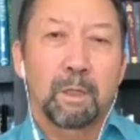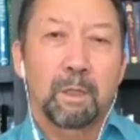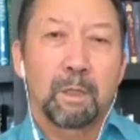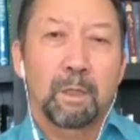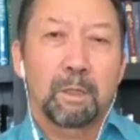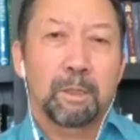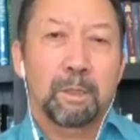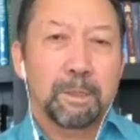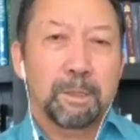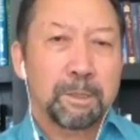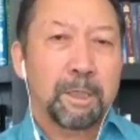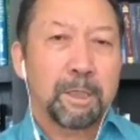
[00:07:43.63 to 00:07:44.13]

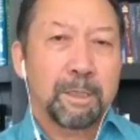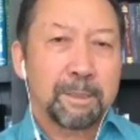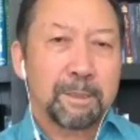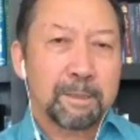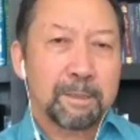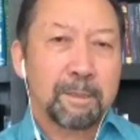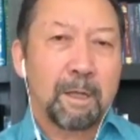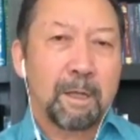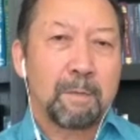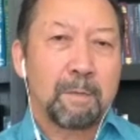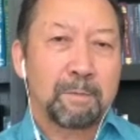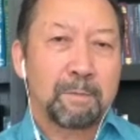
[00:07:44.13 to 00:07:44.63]
Is the
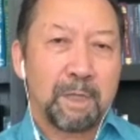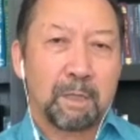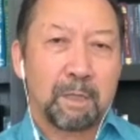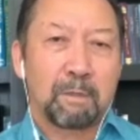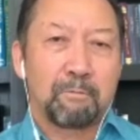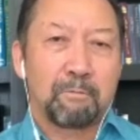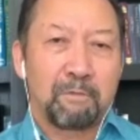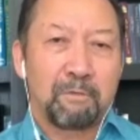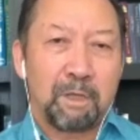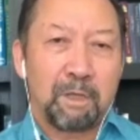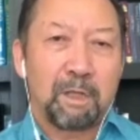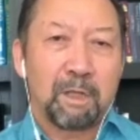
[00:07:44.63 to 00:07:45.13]
Islam that
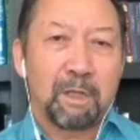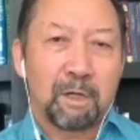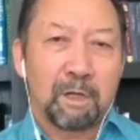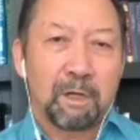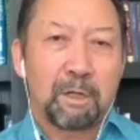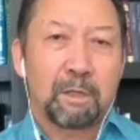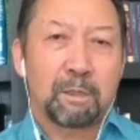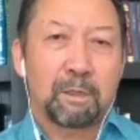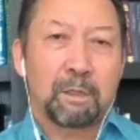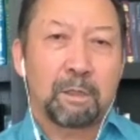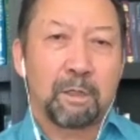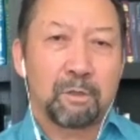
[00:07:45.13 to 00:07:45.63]
we
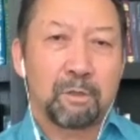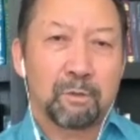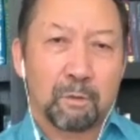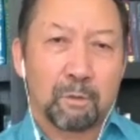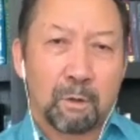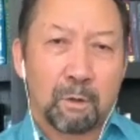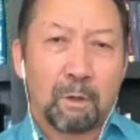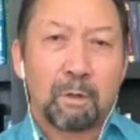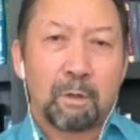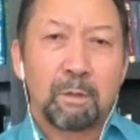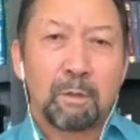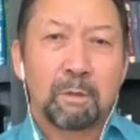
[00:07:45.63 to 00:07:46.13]
learned is
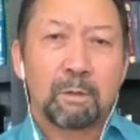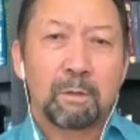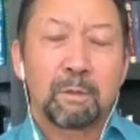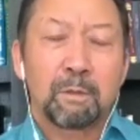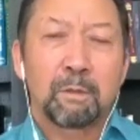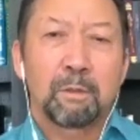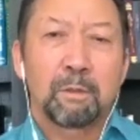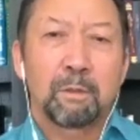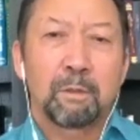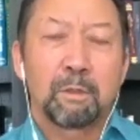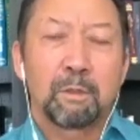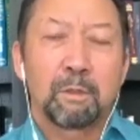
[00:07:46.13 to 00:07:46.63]
wrong?
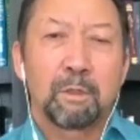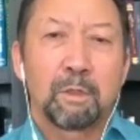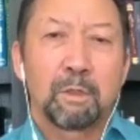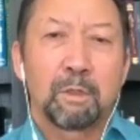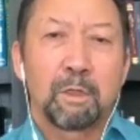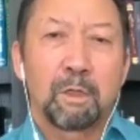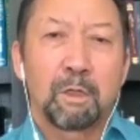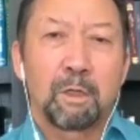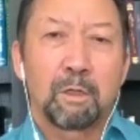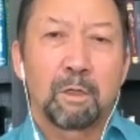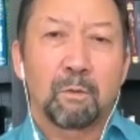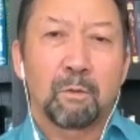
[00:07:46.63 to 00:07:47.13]

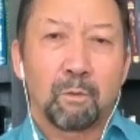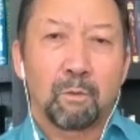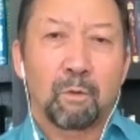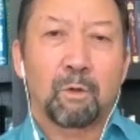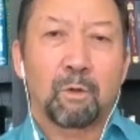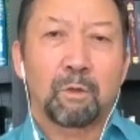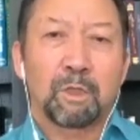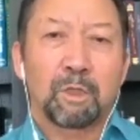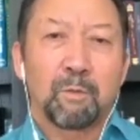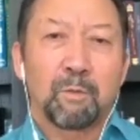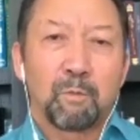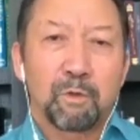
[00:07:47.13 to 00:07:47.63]
Or
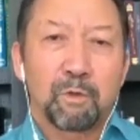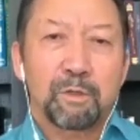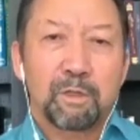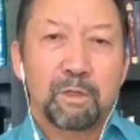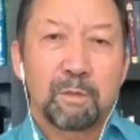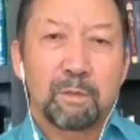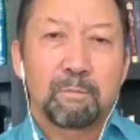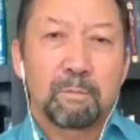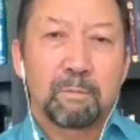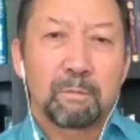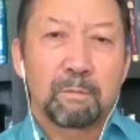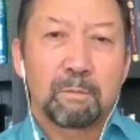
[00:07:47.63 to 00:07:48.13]
the
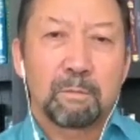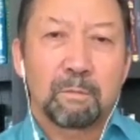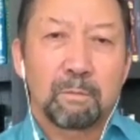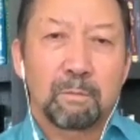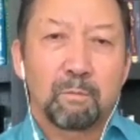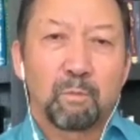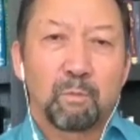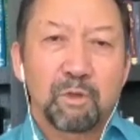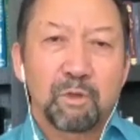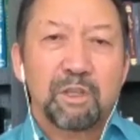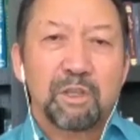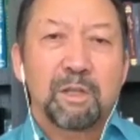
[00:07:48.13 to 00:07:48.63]

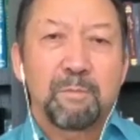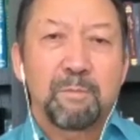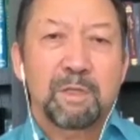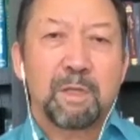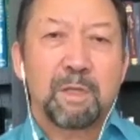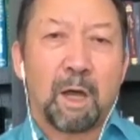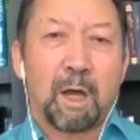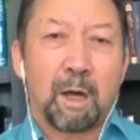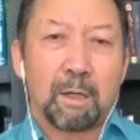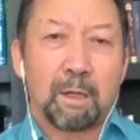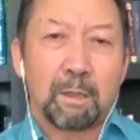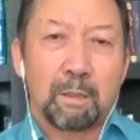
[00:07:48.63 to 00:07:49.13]
Muslims
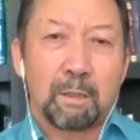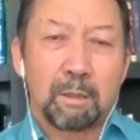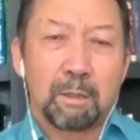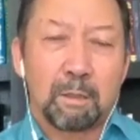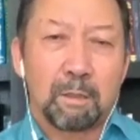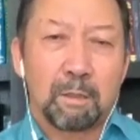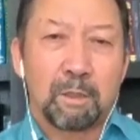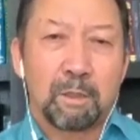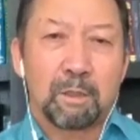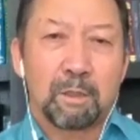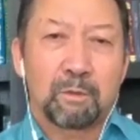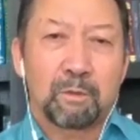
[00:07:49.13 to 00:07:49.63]
are
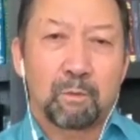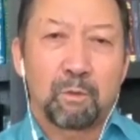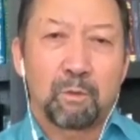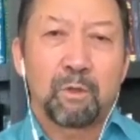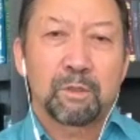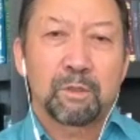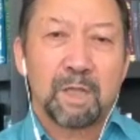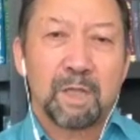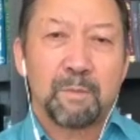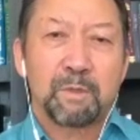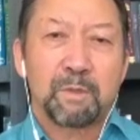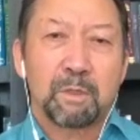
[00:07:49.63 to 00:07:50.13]
doing
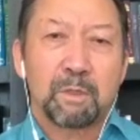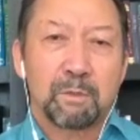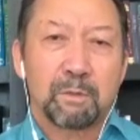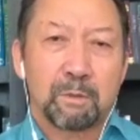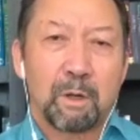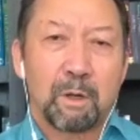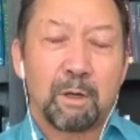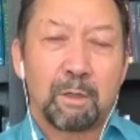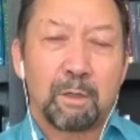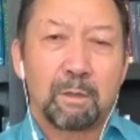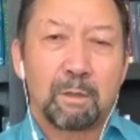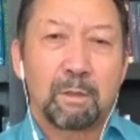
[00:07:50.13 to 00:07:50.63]
something
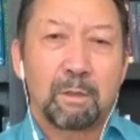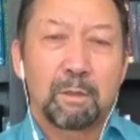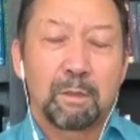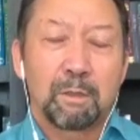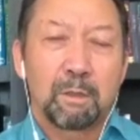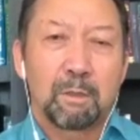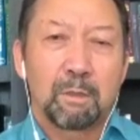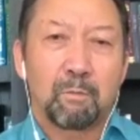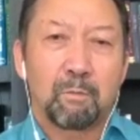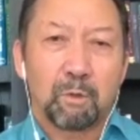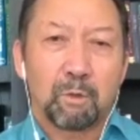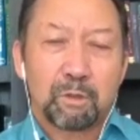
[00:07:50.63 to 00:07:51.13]
wrong?
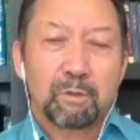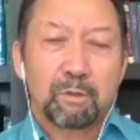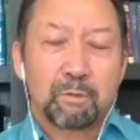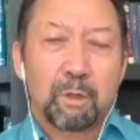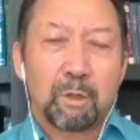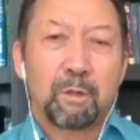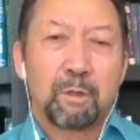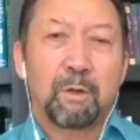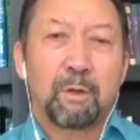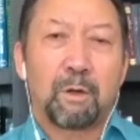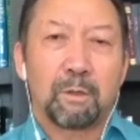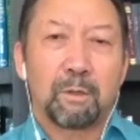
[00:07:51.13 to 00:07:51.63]
What's
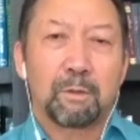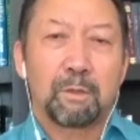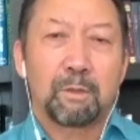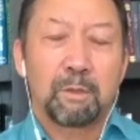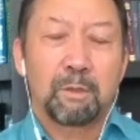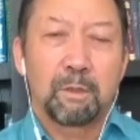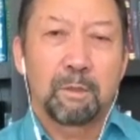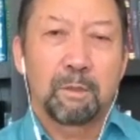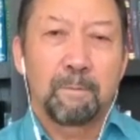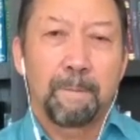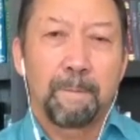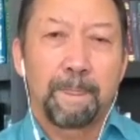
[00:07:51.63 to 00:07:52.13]
going on?
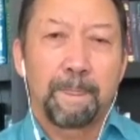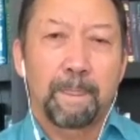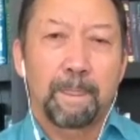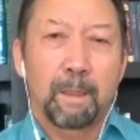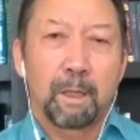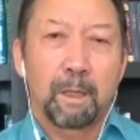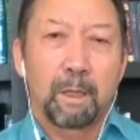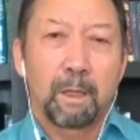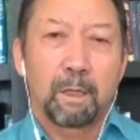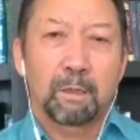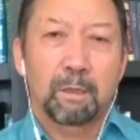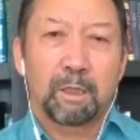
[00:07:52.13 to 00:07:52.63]

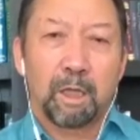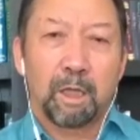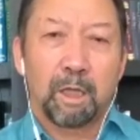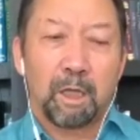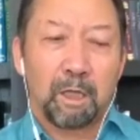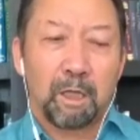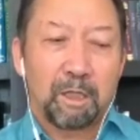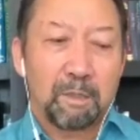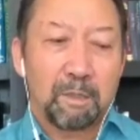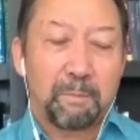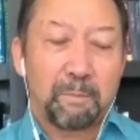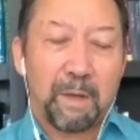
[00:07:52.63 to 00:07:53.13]

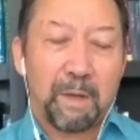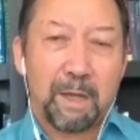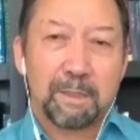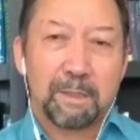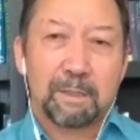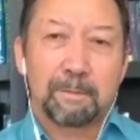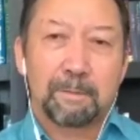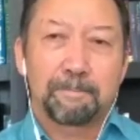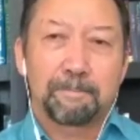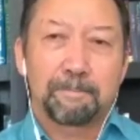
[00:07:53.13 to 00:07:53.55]
In the past,